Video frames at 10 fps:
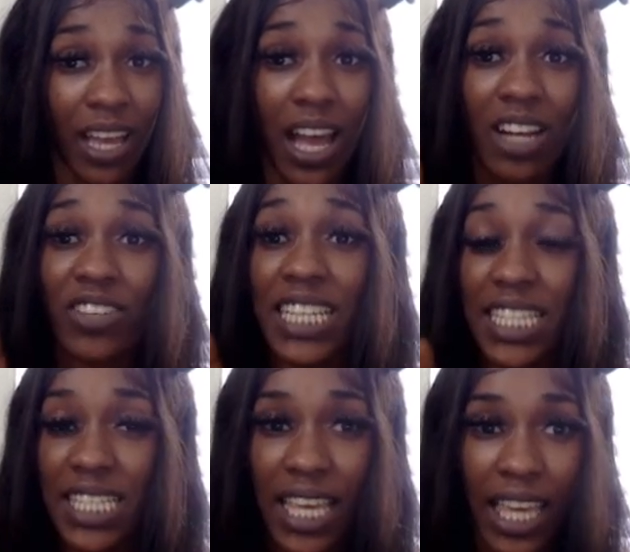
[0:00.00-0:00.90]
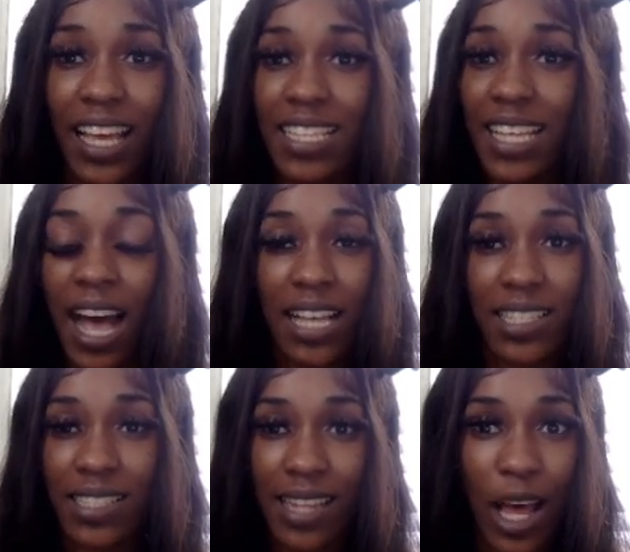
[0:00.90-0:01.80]
I already see it. His
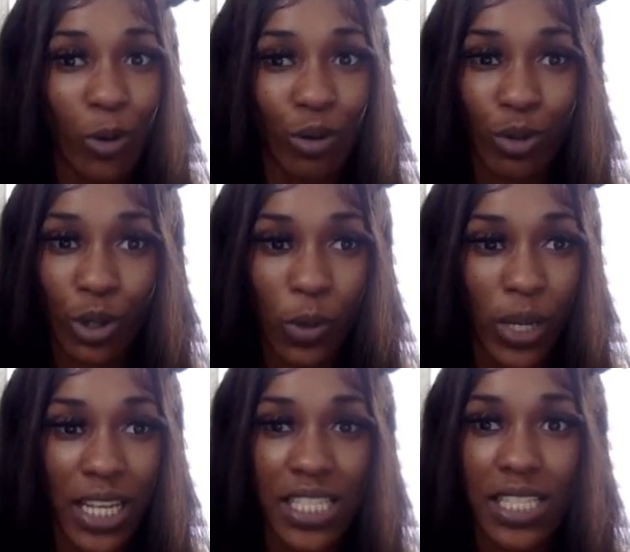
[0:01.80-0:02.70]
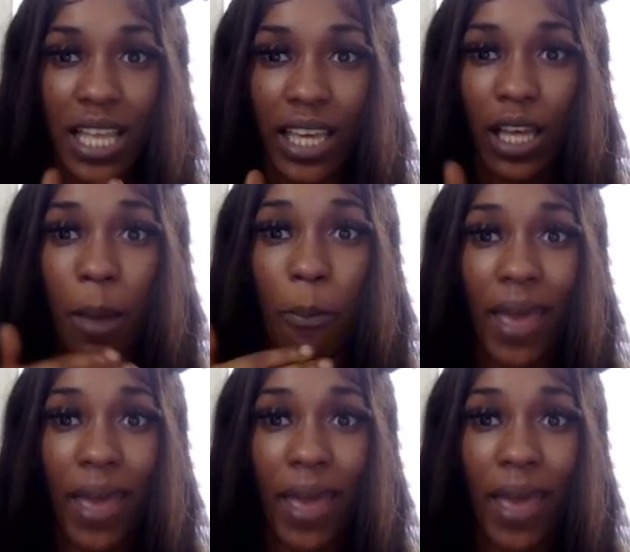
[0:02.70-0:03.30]
eyes is not on the road and it's like a